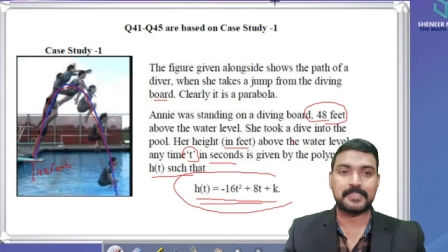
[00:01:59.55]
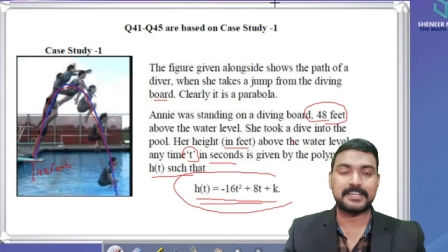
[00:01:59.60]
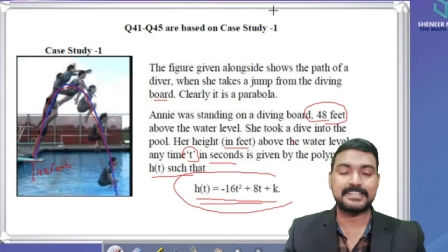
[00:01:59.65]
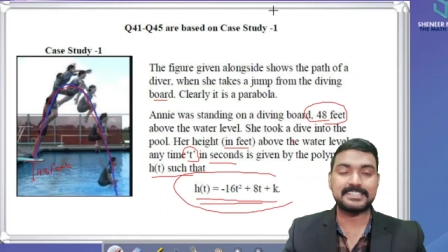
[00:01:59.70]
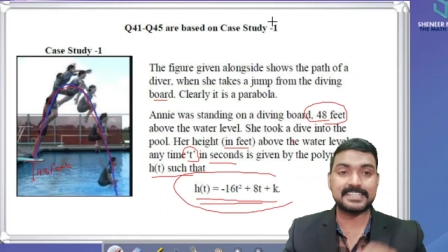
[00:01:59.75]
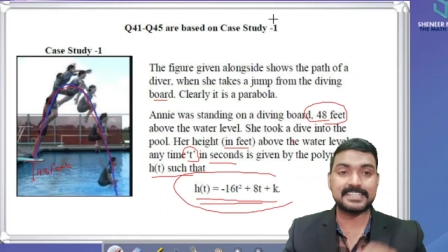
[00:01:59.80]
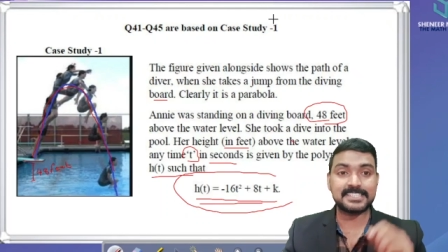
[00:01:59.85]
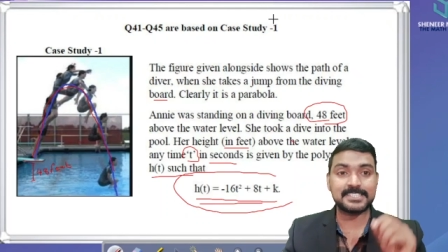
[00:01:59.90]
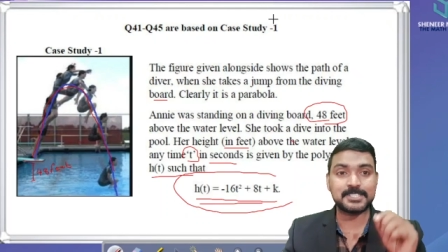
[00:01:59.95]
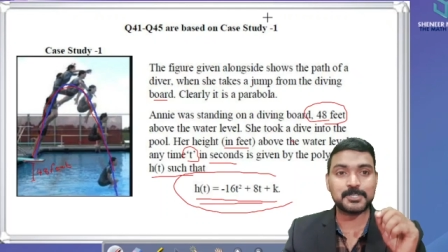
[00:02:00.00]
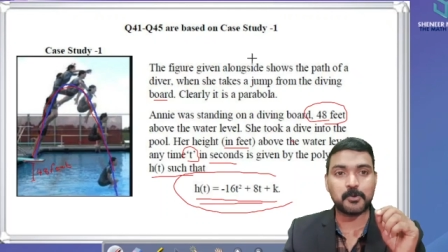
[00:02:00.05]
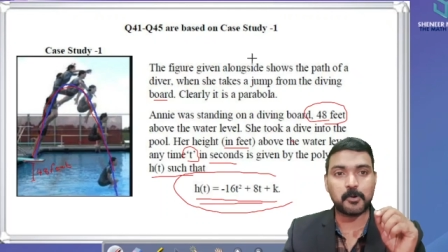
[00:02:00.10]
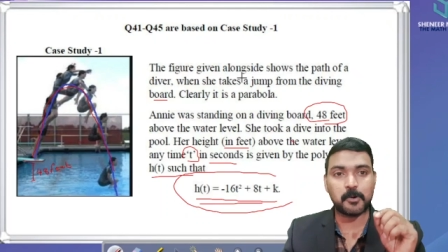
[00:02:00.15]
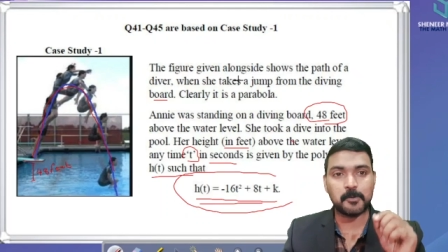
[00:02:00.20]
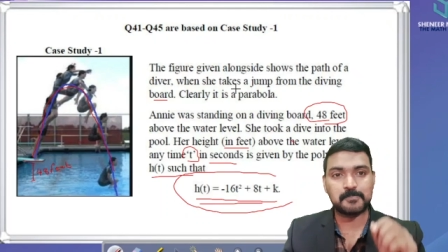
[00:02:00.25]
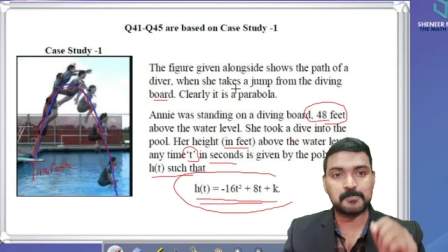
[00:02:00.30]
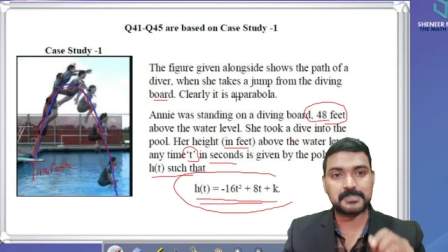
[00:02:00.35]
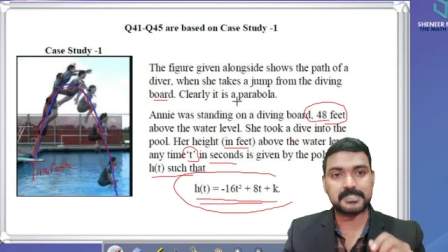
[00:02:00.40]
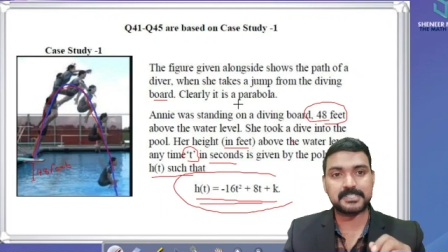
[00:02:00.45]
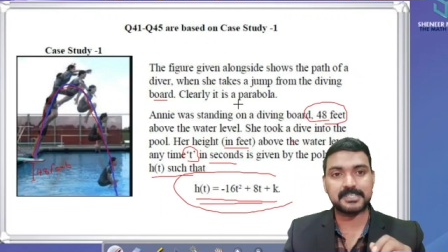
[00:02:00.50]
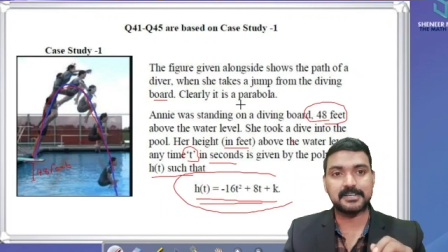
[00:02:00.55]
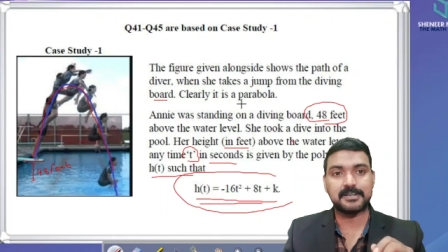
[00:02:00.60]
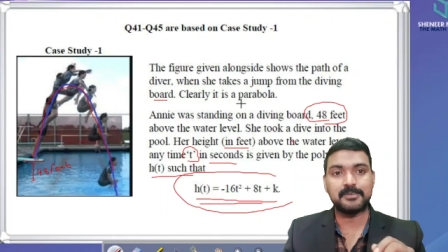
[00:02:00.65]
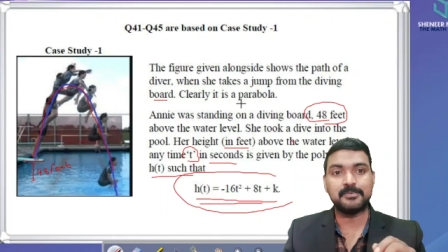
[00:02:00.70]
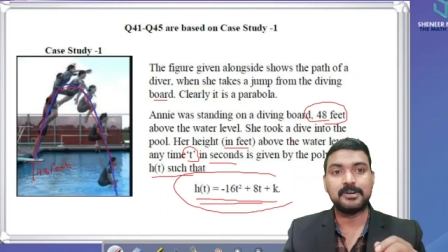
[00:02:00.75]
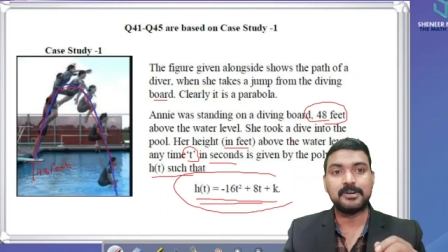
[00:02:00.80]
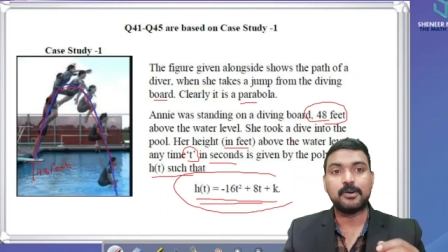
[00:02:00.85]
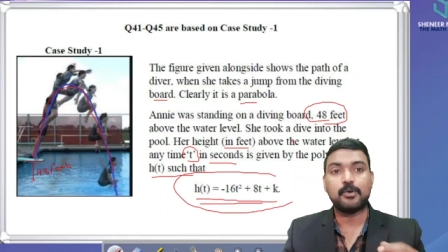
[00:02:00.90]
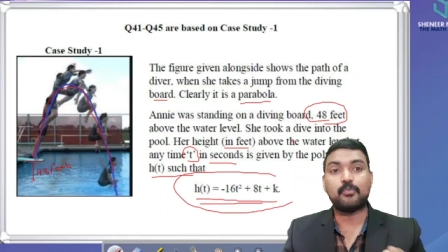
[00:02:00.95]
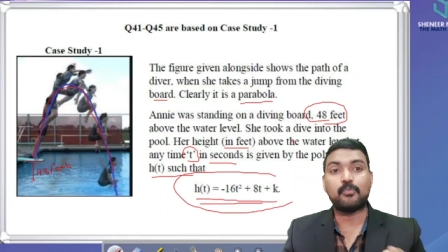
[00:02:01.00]
Just observe
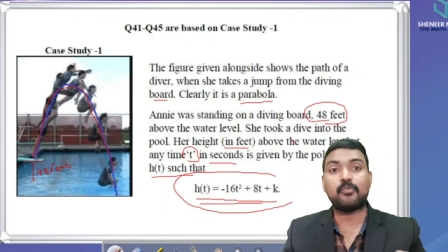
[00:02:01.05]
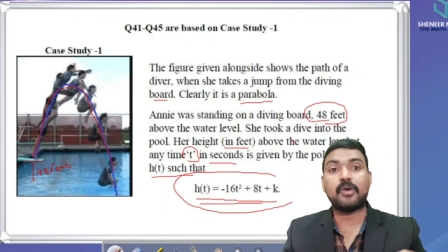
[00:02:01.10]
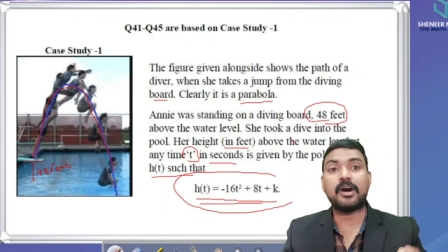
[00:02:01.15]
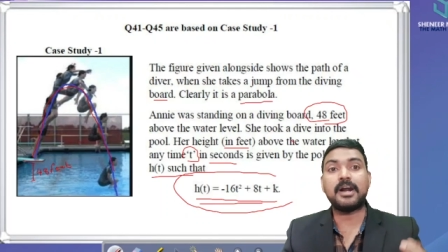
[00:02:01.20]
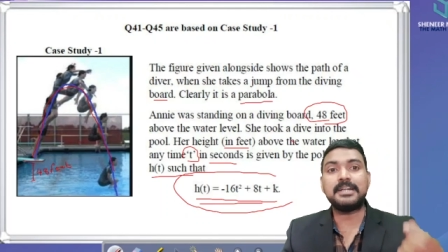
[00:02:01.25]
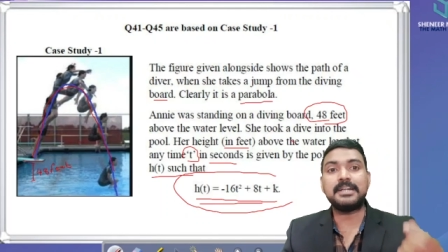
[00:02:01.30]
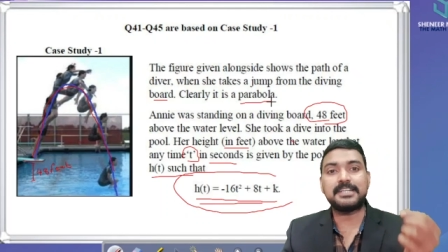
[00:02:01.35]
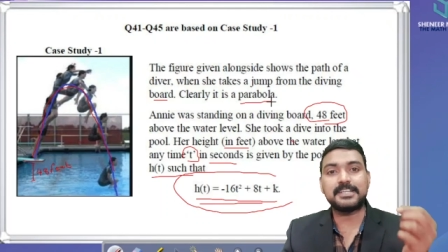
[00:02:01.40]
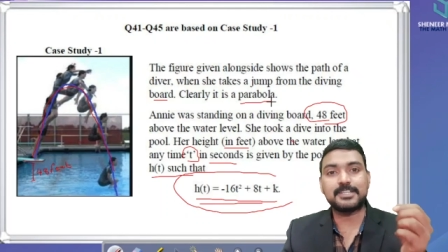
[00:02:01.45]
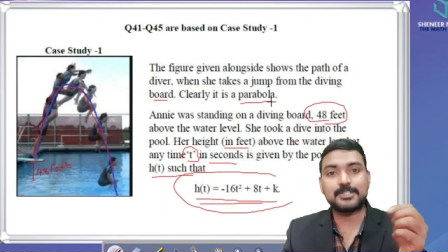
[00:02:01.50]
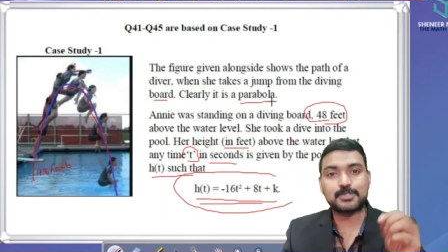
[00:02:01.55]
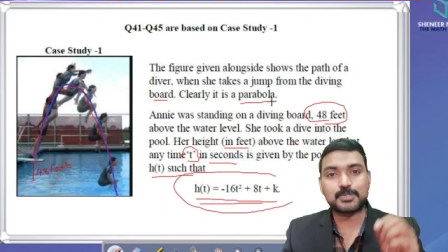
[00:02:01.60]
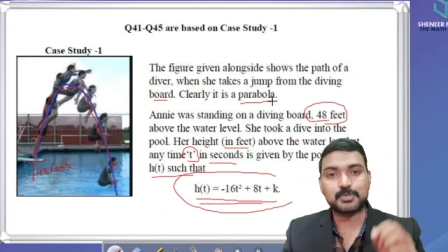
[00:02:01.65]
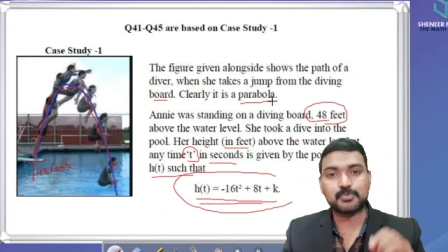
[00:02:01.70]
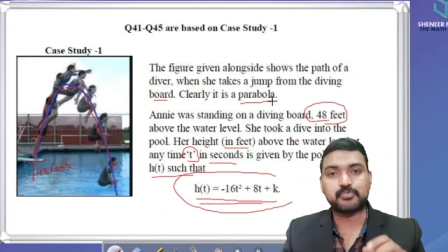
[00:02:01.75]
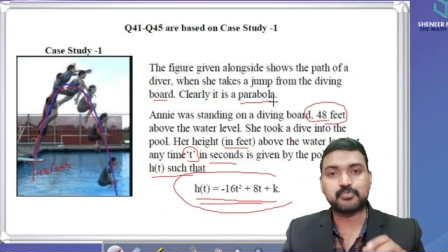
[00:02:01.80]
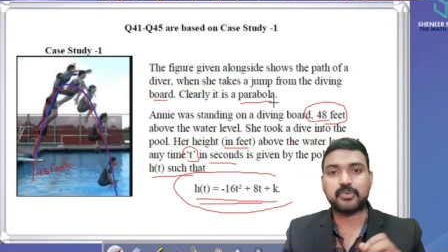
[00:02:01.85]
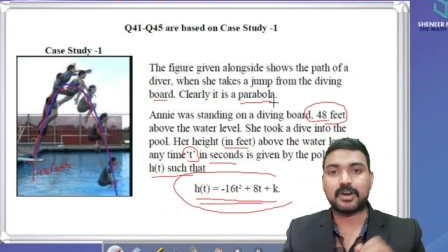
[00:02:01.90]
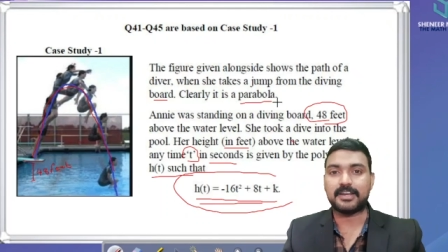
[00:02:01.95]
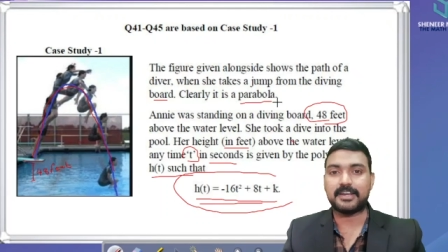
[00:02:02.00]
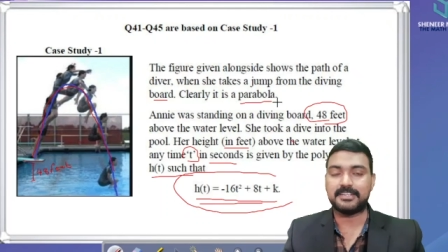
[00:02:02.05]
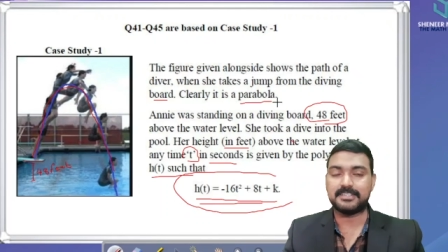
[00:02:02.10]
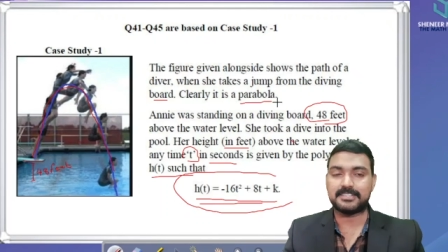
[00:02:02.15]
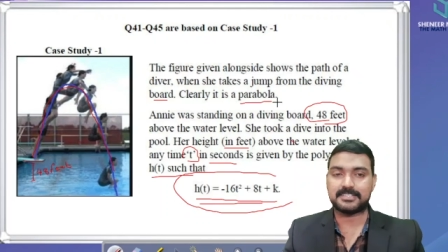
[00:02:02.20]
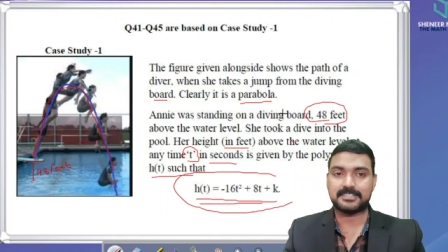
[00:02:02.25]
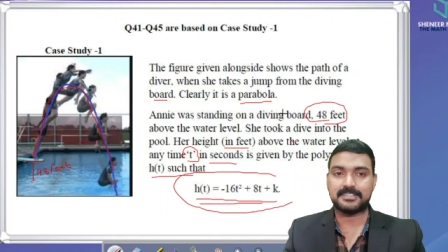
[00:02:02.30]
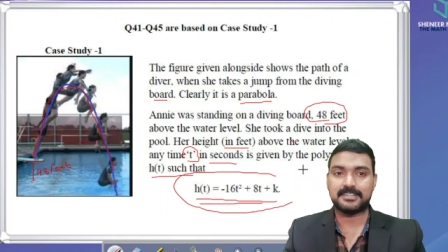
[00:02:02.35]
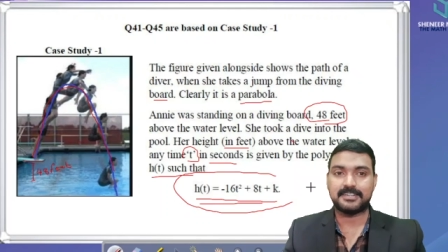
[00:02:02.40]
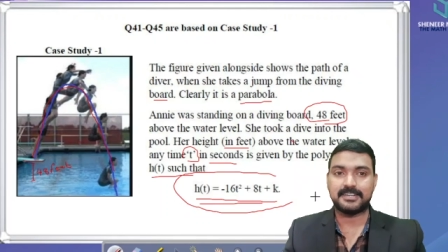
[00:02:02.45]
what is to find